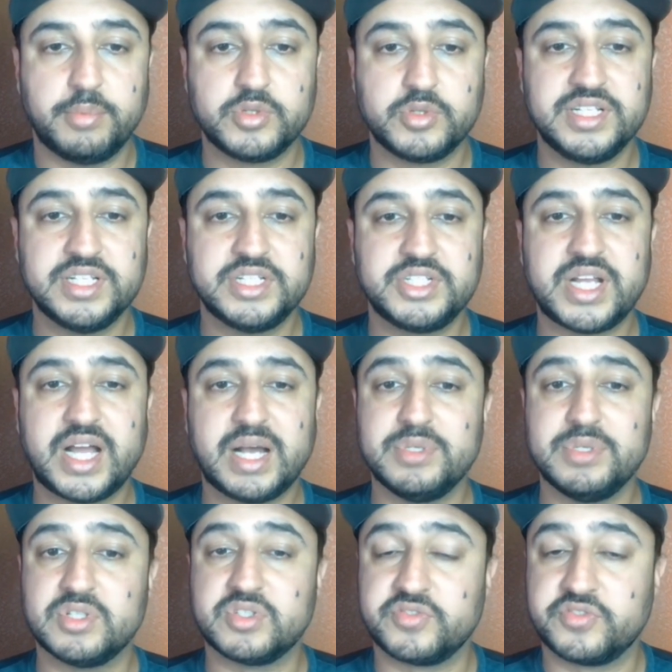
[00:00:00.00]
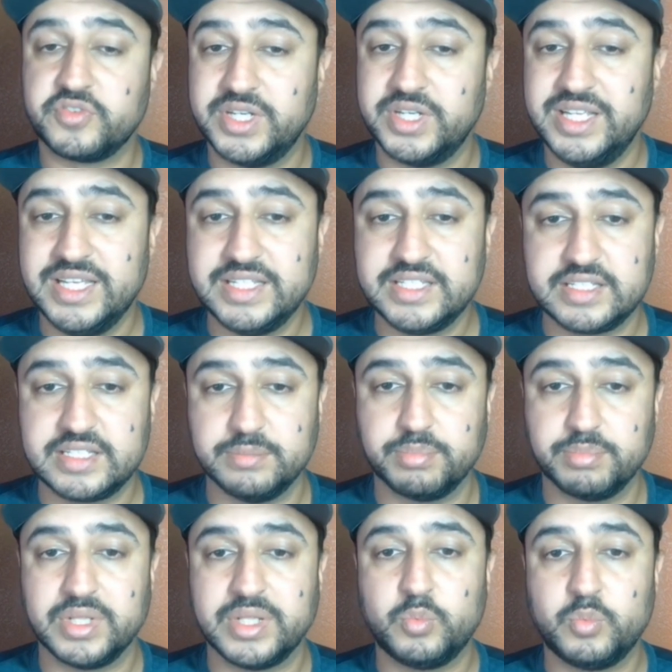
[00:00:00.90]
Posting a job is free and
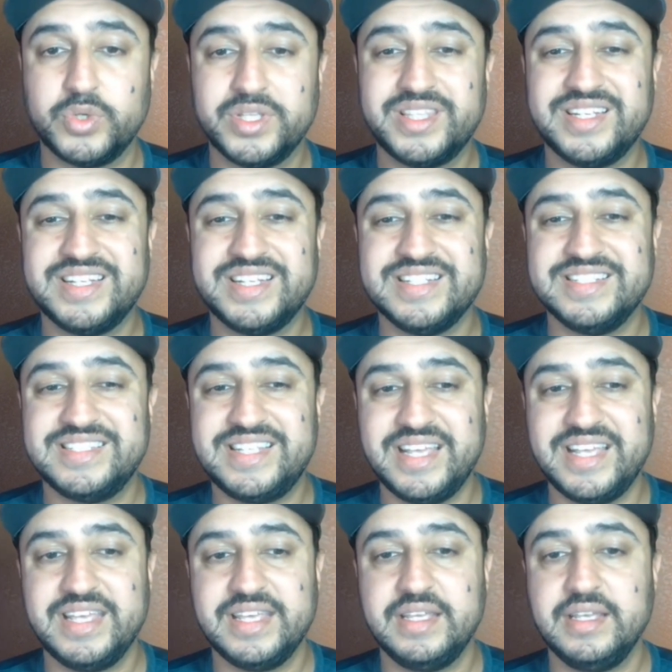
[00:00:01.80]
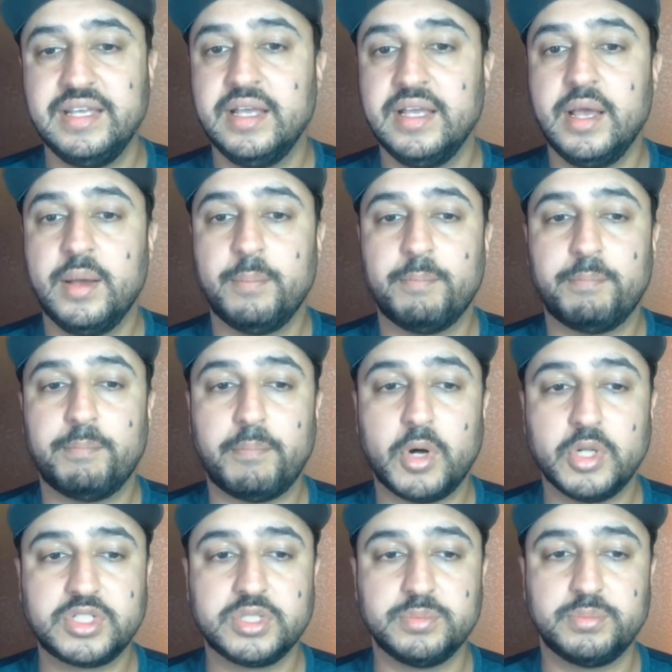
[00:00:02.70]
simple, and within a day,
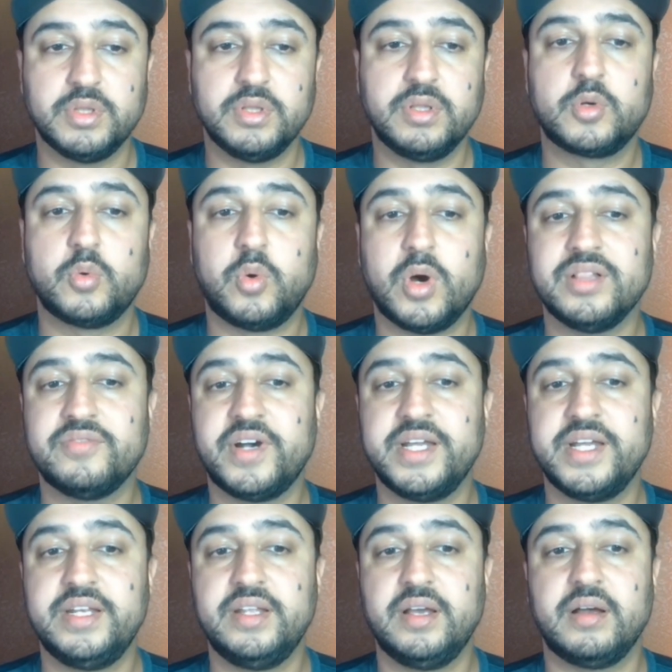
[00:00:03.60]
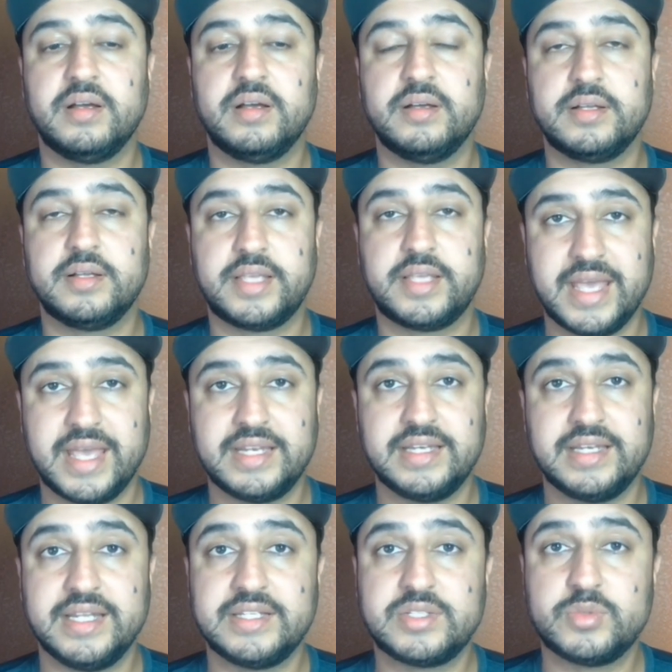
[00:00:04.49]
multiple qualified
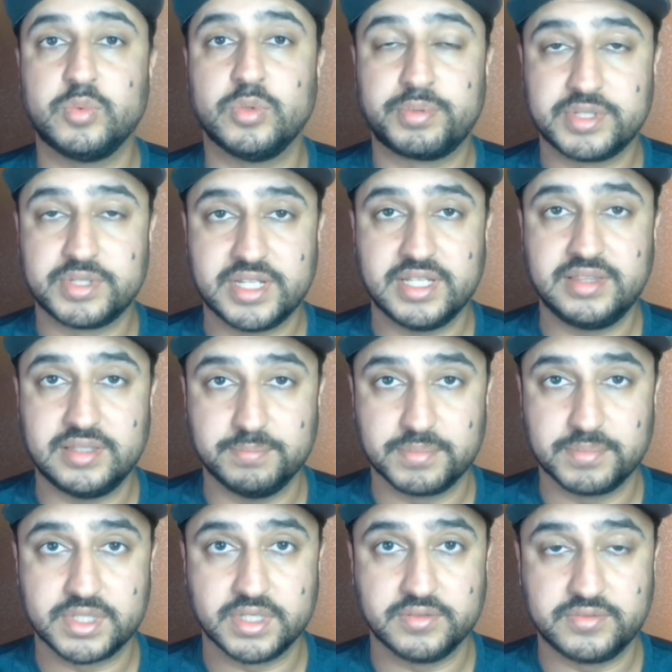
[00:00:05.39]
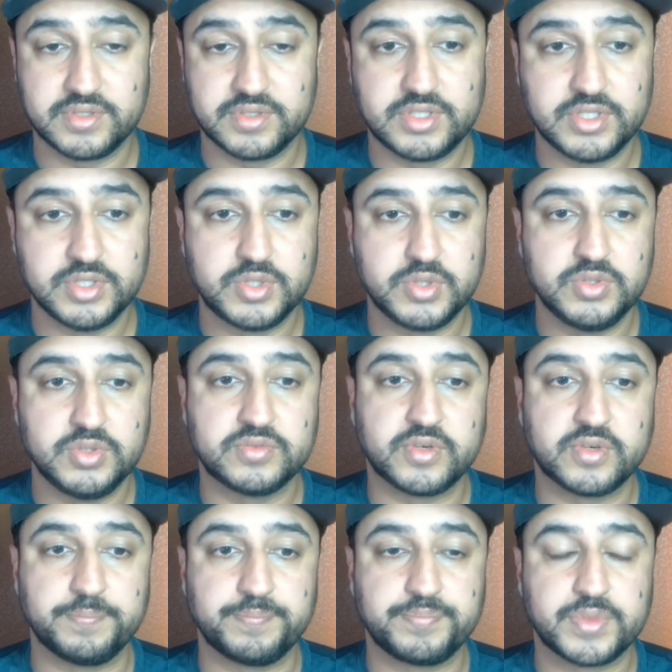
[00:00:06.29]
candidates will present themselves to
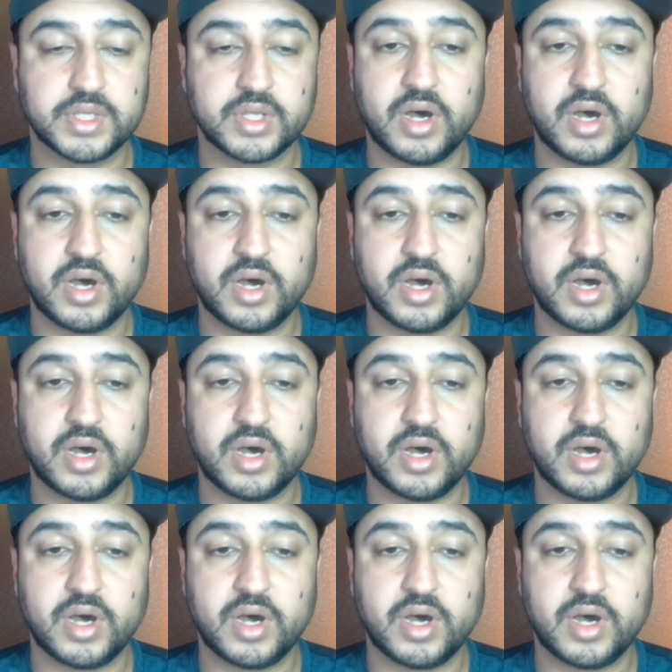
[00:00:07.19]
choose from.